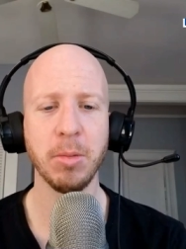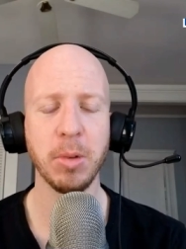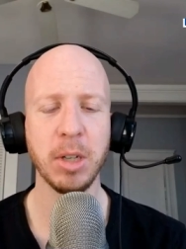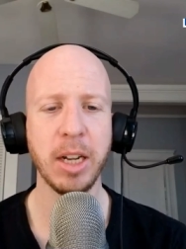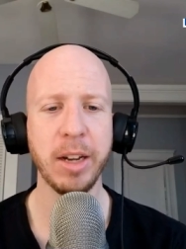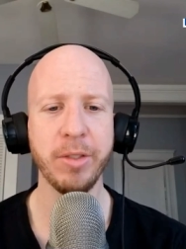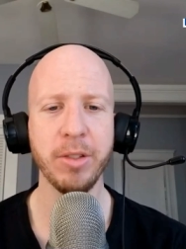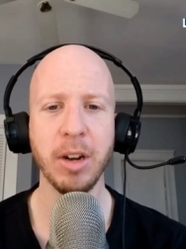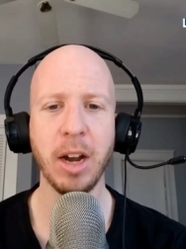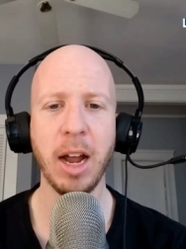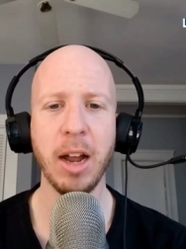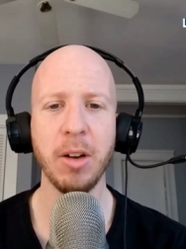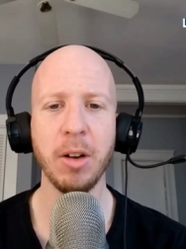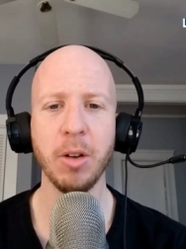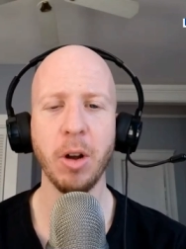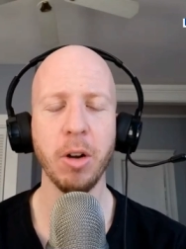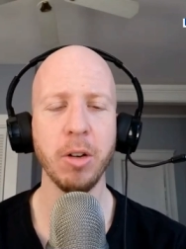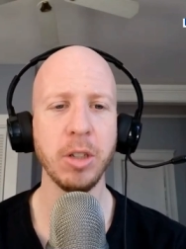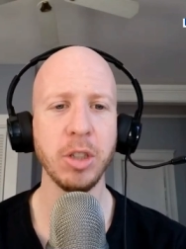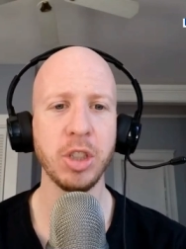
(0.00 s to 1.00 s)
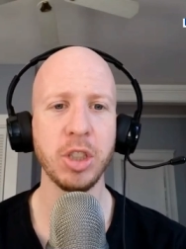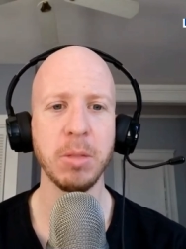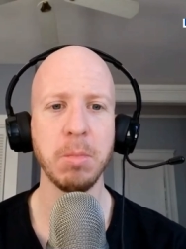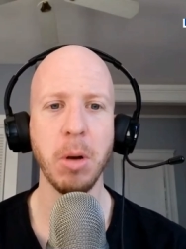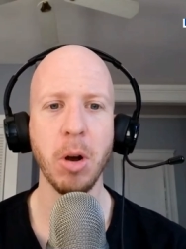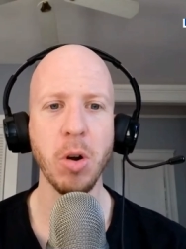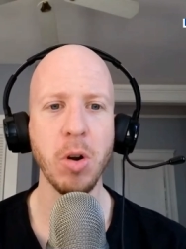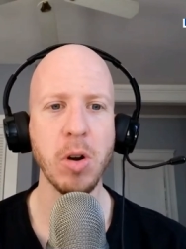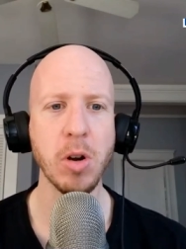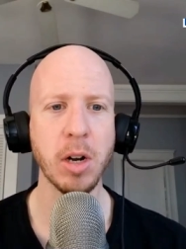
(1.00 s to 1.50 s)
whatever, uh, orange
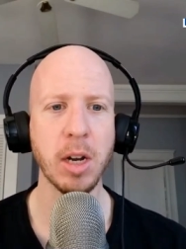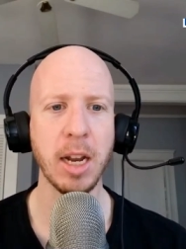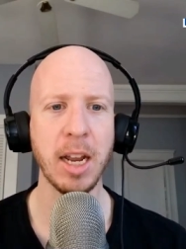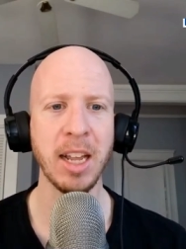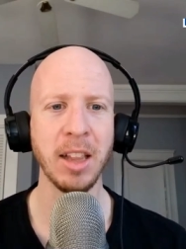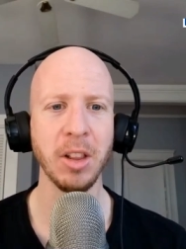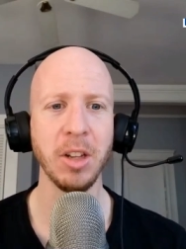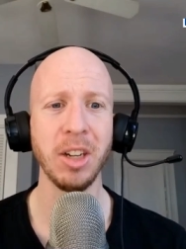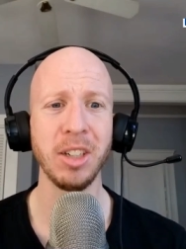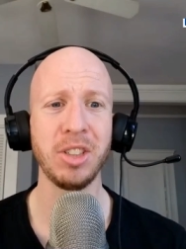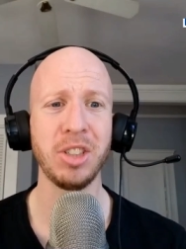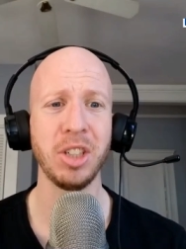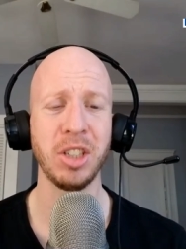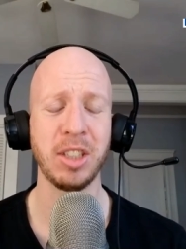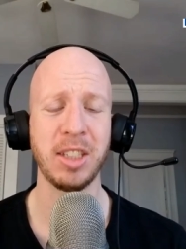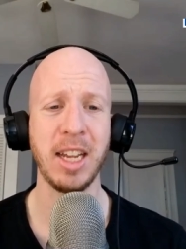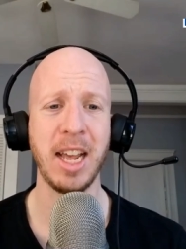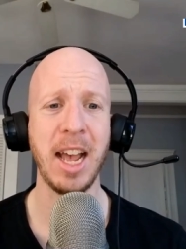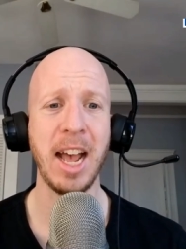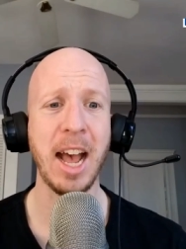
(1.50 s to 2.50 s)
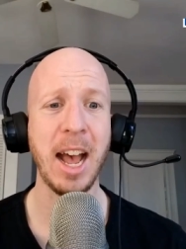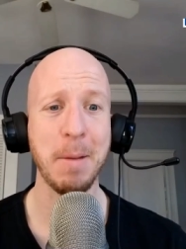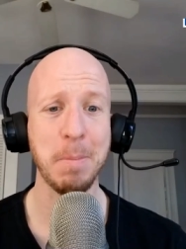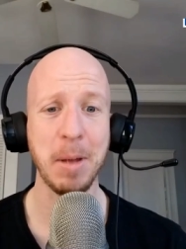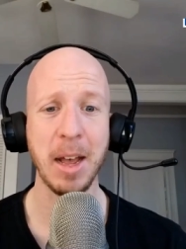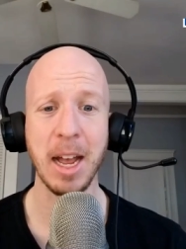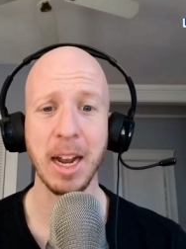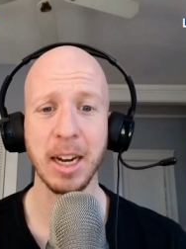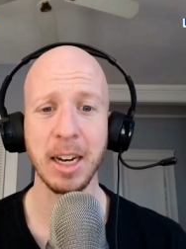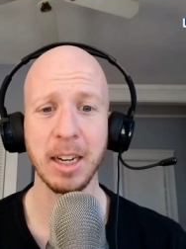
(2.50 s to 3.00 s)
smoke. It looked just
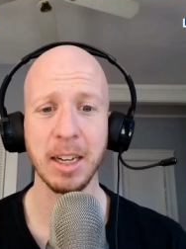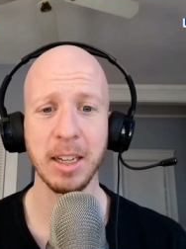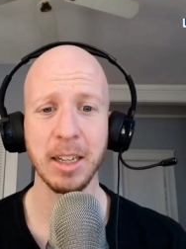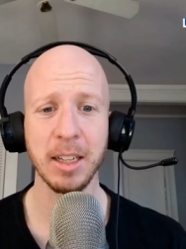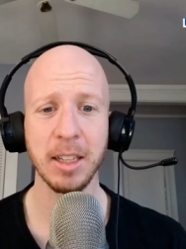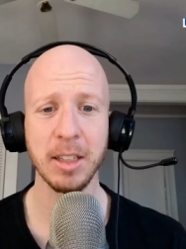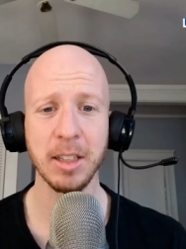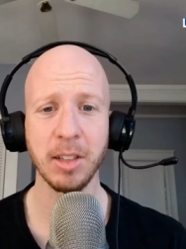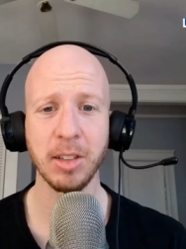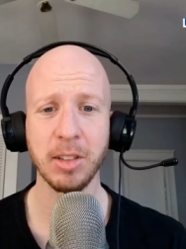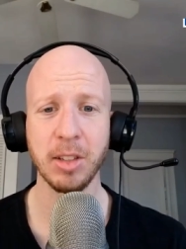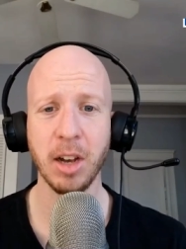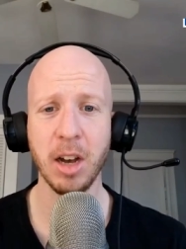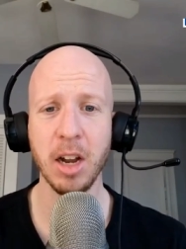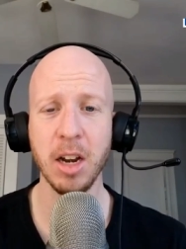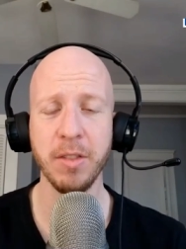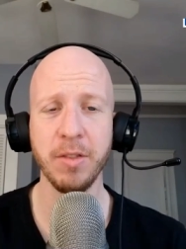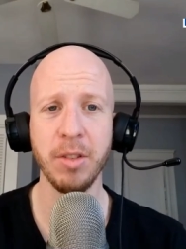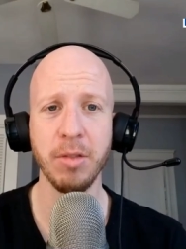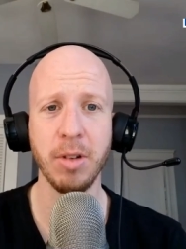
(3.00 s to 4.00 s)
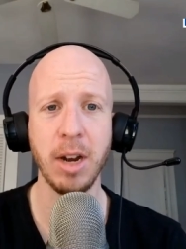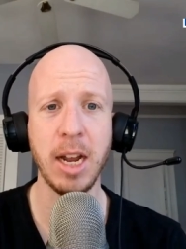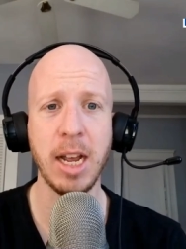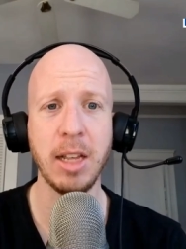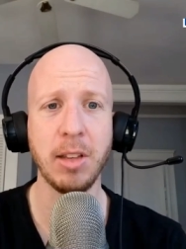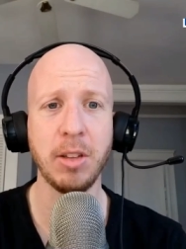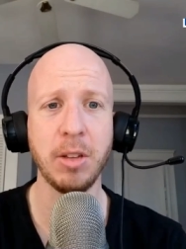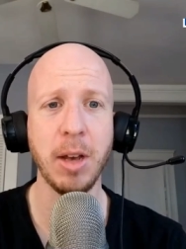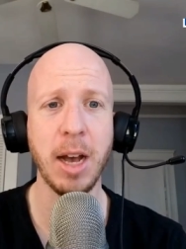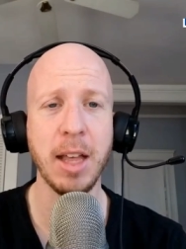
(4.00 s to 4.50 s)
epic. The start of the
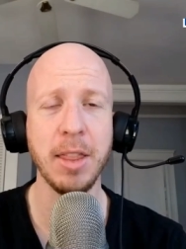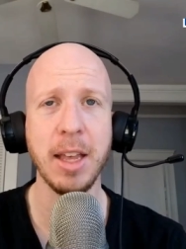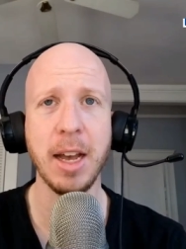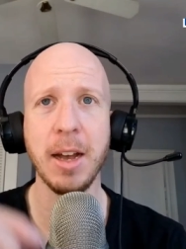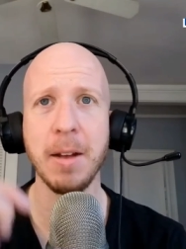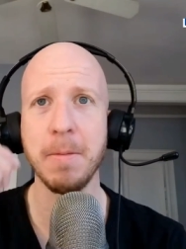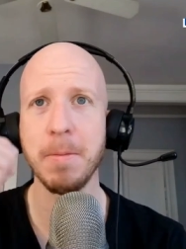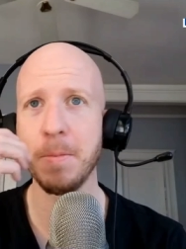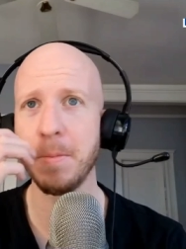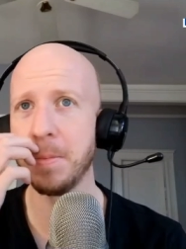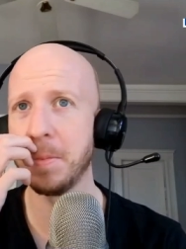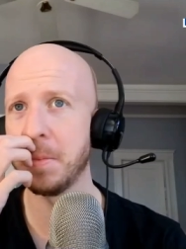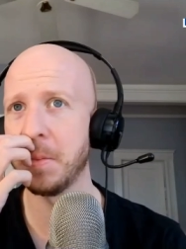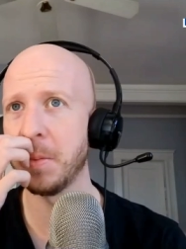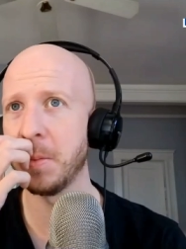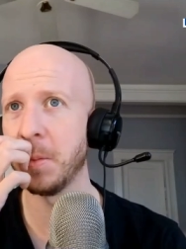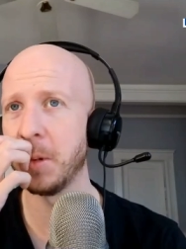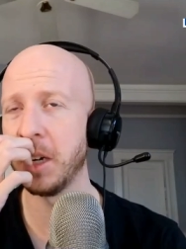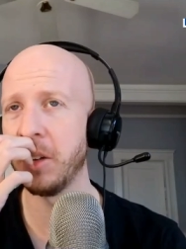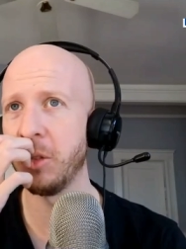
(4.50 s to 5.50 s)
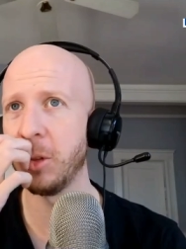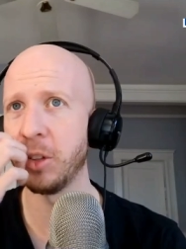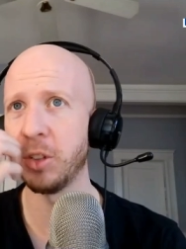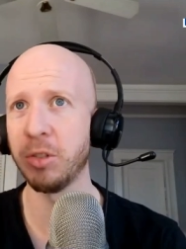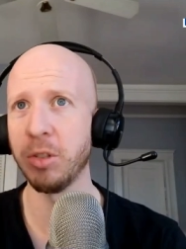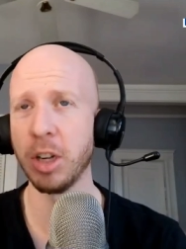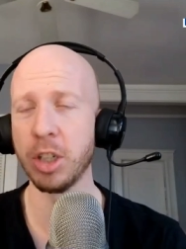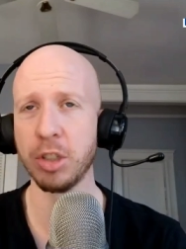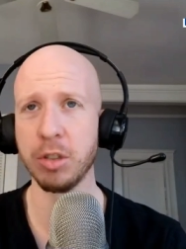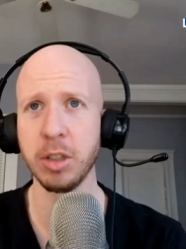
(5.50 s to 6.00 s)
race, you had that whatever the
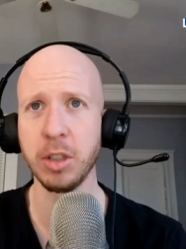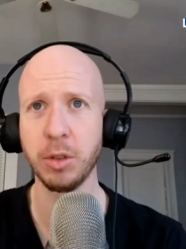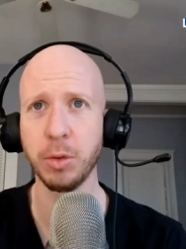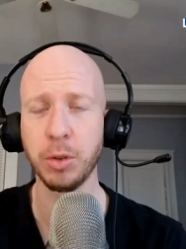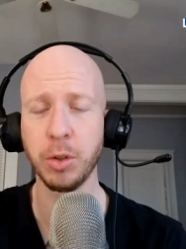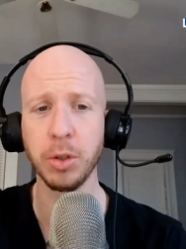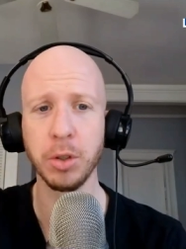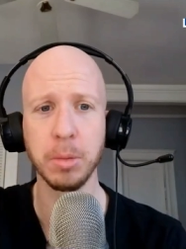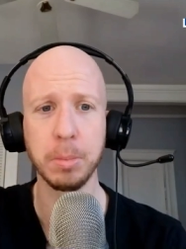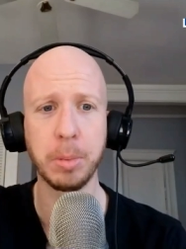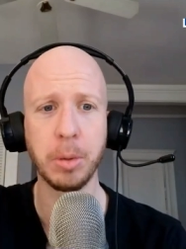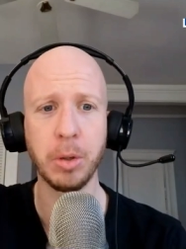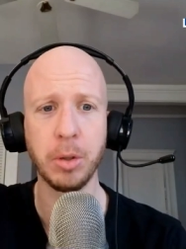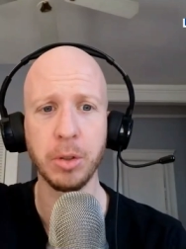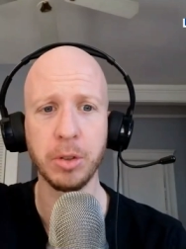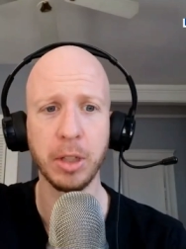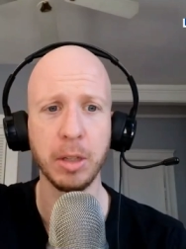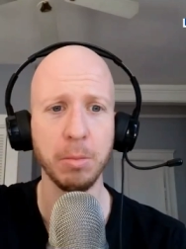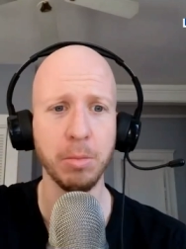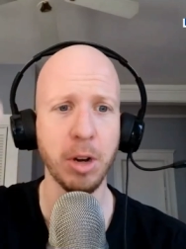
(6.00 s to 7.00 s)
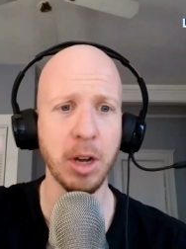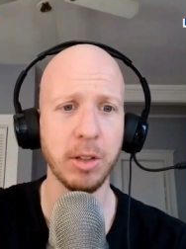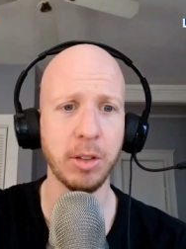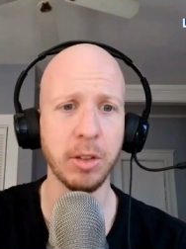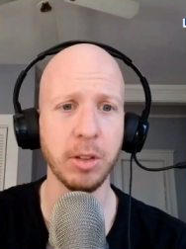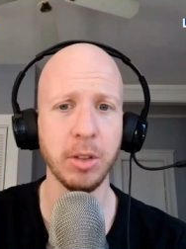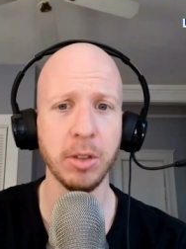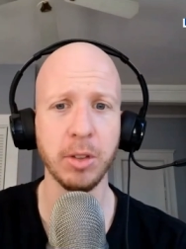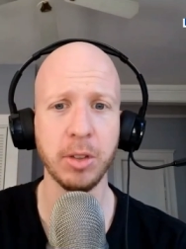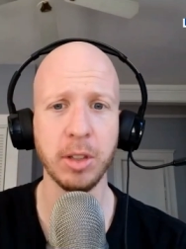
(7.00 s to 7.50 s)
structure is with all the bulls in
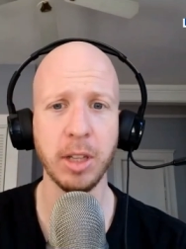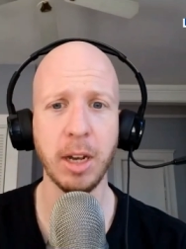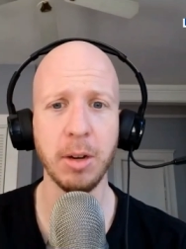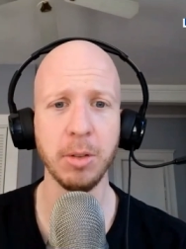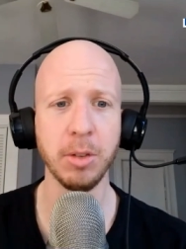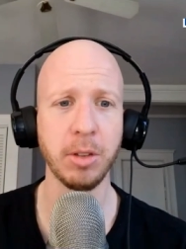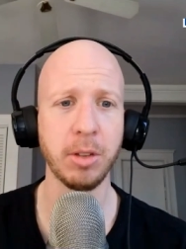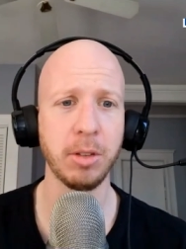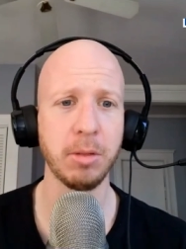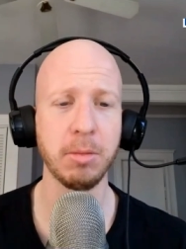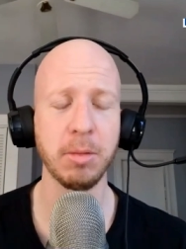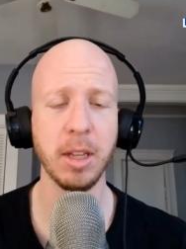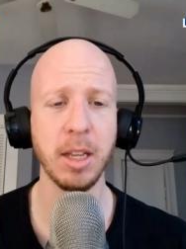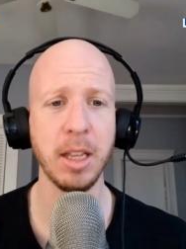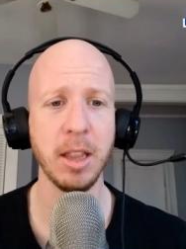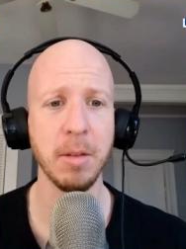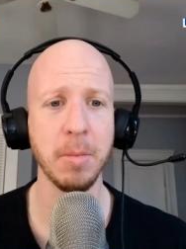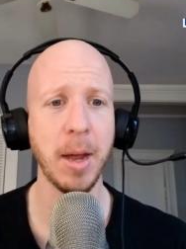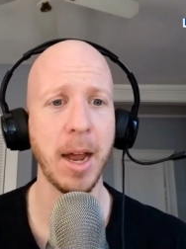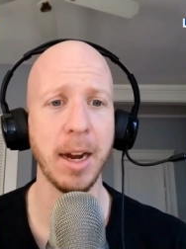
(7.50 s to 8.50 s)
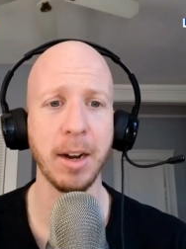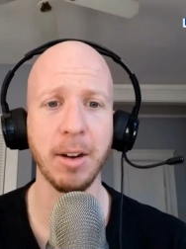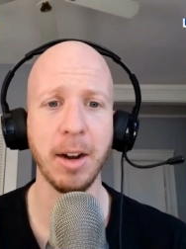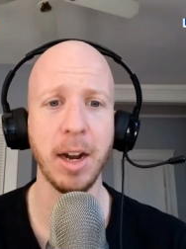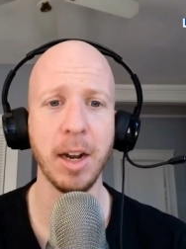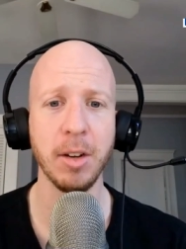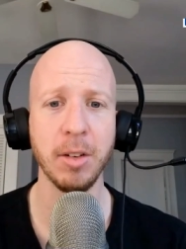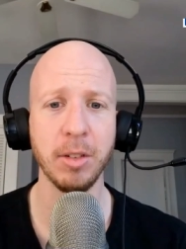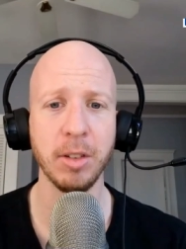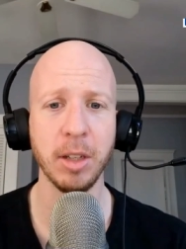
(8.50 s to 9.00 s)
Brussels that was in the
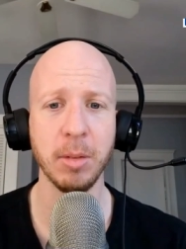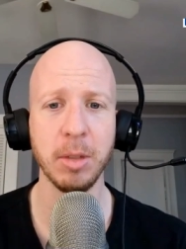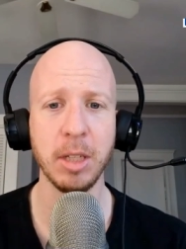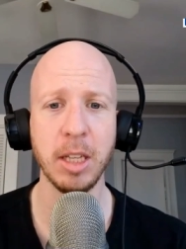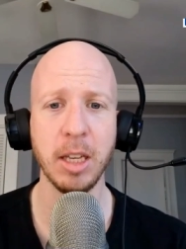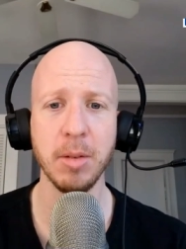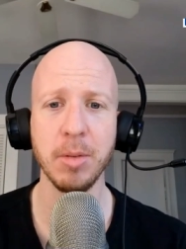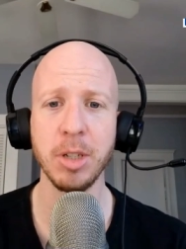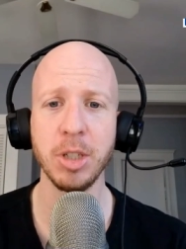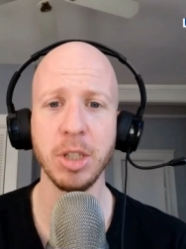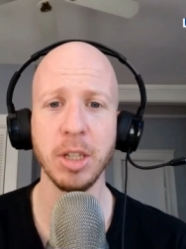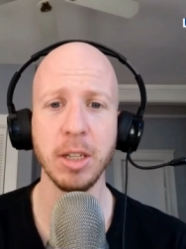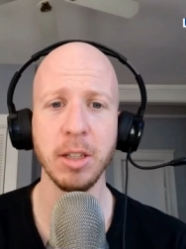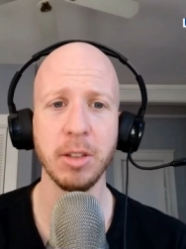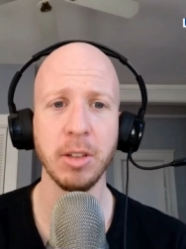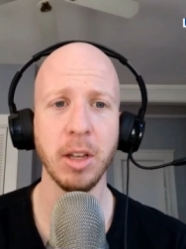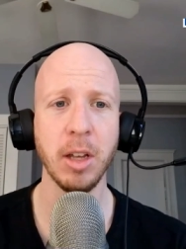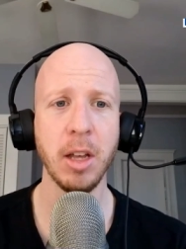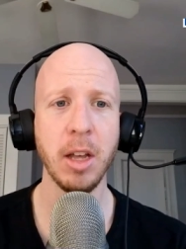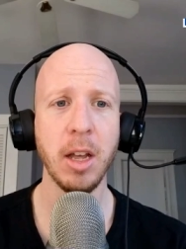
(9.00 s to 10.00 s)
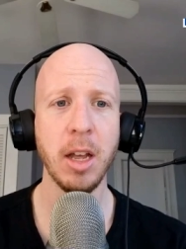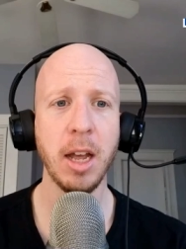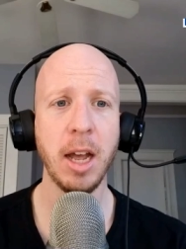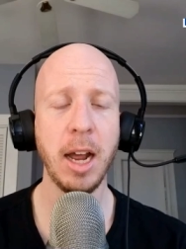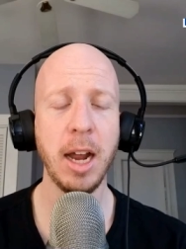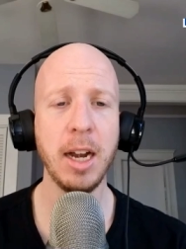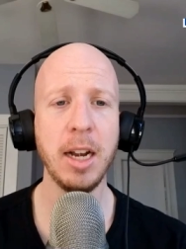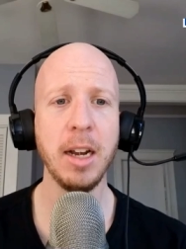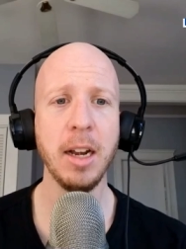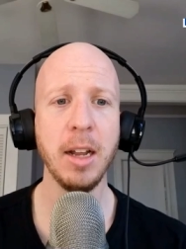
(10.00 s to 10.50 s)
background in some of the images,
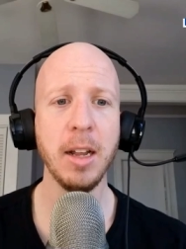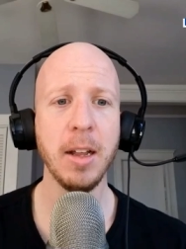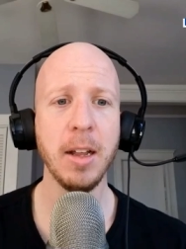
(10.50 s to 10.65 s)
and